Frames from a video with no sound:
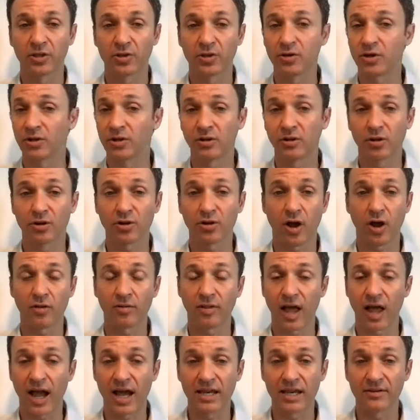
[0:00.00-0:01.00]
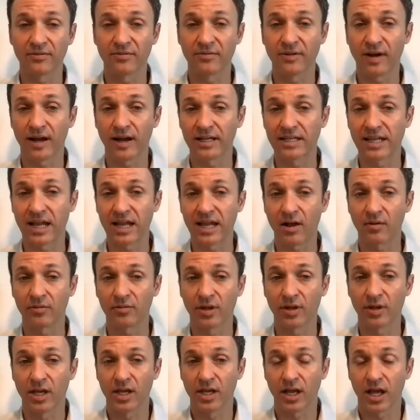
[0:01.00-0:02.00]
you can look online and find
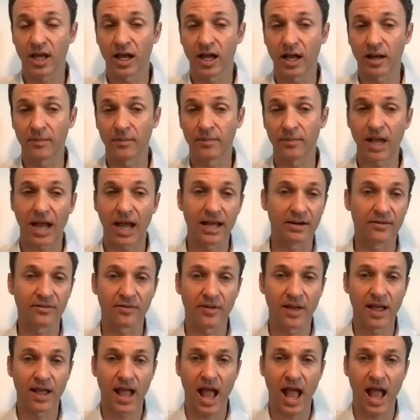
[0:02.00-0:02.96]
out kind of